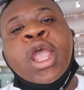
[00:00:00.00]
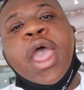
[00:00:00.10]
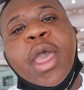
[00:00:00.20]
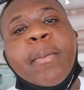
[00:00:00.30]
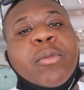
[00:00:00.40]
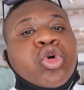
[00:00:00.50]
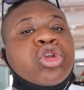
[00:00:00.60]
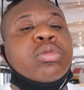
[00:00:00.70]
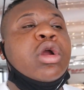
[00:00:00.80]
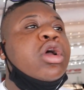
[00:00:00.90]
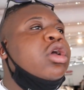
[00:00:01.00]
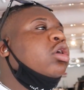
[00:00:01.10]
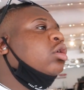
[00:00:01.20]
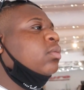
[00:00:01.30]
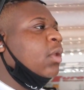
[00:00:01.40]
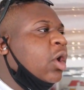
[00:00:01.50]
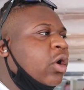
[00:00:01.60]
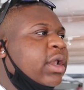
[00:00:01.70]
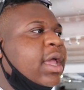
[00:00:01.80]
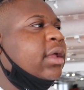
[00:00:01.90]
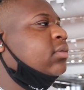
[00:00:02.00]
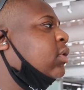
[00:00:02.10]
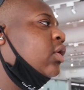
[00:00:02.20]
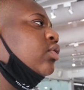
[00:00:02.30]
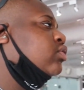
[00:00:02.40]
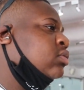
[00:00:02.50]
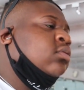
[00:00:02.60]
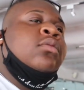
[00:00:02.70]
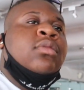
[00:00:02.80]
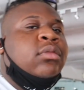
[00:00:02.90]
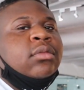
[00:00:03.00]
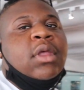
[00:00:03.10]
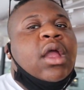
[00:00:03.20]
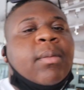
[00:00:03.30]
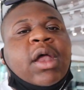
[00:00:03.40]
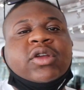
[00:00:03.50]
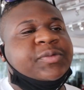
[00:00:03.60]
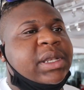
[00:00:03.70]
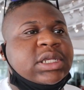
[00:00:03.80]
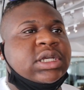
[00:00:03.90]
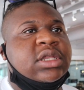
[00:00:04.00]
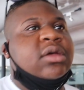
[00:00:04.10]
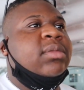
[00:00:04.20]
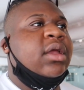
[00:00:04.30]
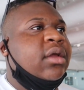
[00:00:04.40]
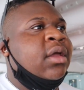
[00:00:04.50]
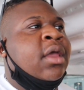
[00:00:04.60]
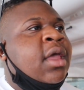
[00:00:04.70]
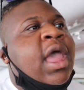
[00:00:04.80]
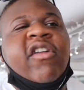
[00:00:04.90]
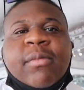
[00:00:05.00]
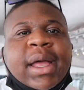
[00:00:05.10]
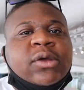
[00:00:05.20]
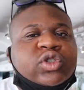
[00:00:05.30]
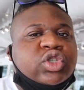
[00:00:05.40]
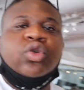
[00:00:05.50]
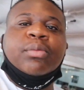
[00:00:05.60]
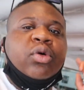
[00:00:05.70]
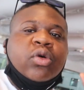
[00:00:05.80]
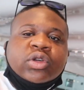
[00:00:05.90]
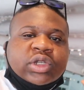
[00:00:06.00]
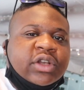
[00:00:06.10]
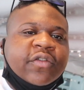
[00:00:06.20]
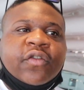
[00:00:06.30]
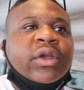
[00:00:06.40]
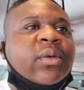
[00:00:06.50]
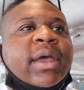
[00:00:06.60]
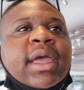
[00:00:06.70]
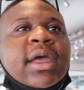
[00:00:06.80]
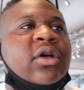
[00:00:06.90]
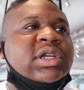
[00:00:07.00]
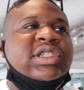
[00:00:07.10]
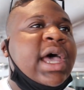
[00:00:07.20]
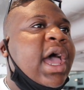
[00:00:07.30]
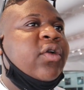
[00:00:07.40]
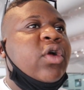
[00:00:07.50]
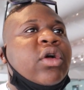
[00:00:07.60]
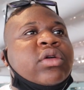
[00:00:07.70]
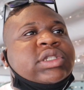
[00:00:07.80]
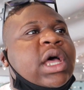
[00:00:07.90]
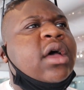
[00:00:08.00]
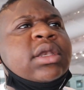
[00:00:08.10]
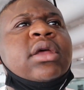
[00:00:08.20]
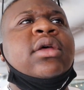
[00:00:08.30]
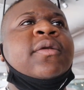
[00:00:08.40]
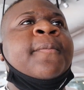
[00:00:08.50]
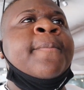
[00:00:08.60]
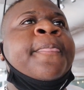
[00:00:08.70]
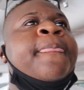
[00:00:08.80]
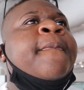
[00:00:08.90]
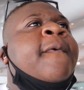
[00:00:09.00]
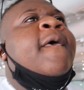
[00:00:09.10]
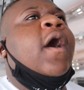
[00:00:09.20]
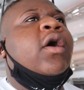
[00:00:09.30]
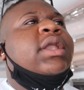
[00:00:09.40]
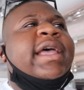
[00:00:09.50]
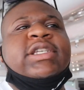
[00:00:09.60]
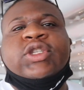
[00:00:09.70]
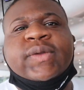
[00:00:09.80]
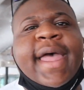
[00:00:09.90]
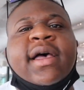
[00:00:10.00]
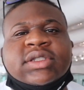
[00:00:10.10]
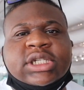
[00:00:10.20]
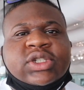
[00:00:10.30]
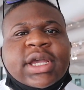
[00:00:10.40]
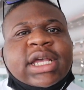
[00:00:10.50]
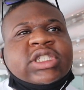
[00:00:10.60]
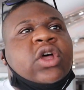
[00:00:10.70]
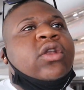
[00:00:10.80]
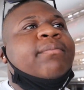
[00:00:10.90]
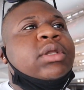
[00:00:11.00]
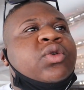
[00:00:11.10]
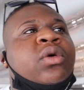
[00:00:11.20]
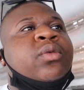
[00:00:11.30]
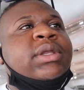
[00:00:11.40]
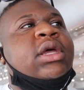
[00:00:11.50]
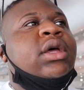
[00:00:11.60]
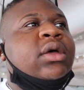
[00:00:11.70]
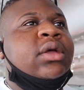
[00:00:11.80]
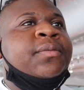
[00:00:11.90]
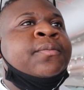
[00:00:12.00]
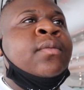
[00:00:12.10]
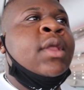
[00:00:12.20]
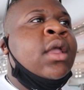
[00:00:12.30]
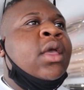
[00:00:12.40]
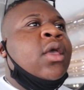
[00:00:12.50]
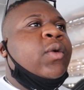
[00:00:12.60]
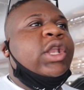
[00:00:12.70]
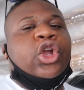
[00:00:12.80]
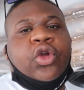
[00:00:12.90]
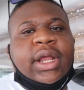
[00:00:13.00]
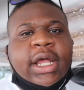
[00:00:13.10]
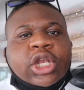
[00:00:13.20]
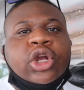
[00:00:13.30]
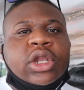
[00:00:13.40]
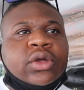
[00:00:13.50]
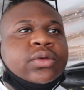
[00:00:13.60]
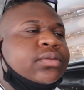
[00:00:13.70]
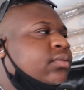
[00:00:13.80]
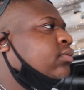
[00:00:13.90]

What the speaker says: that booty, bro?" All that. No. Everybody respect each other up there. Everybody was doing pulls on the freeway, on the side roads, Honda S2000 that you guys saw, the blue one with the green underglow.